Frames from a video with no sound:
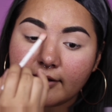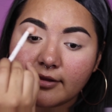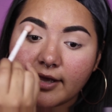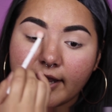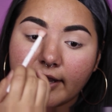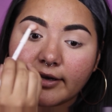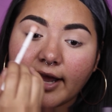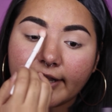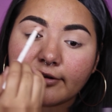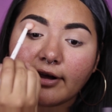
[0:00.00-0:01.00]
then
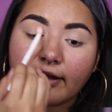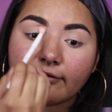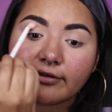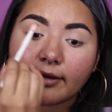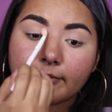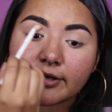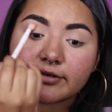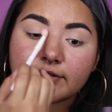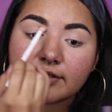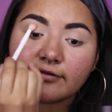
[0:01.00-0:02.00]
I don't have that
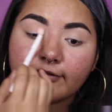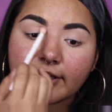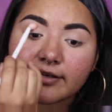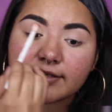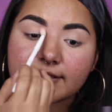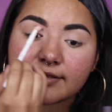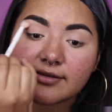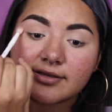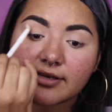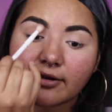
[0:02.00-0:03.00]
much to fix.
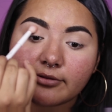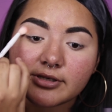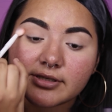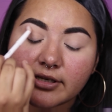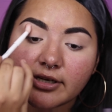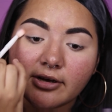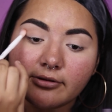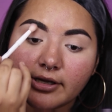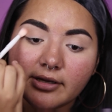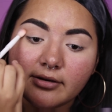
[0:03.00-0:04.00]
So we're just going to
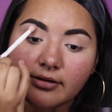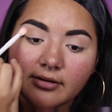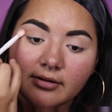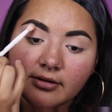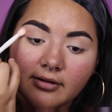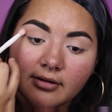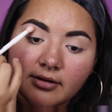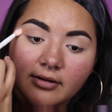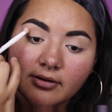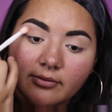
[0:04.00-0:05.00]
go in
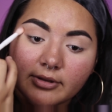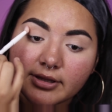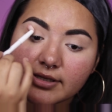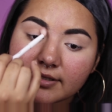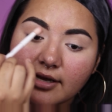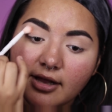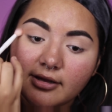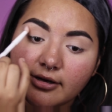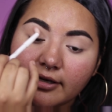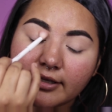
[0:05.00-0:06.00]
with this
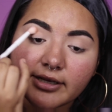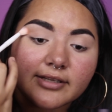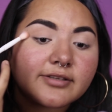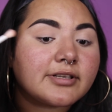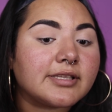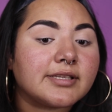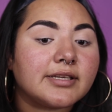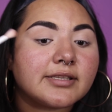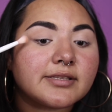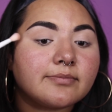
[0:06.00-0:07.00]
color, and like as you can
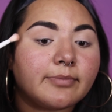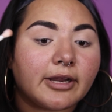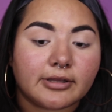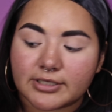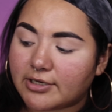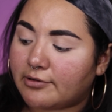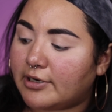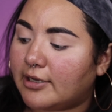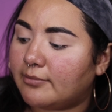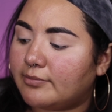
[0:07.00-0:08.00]
see, it's barely
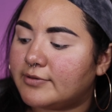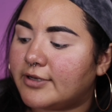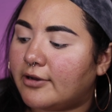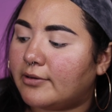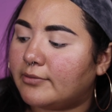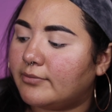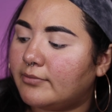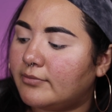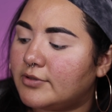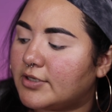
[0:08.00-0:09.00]
showing up, so
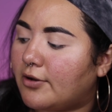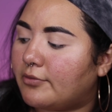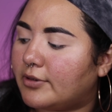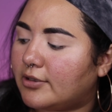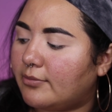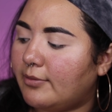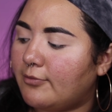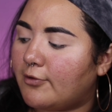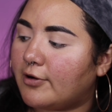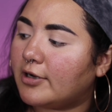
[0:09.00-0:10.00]
it's going with a little bit
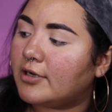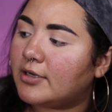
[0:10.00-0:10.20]
more.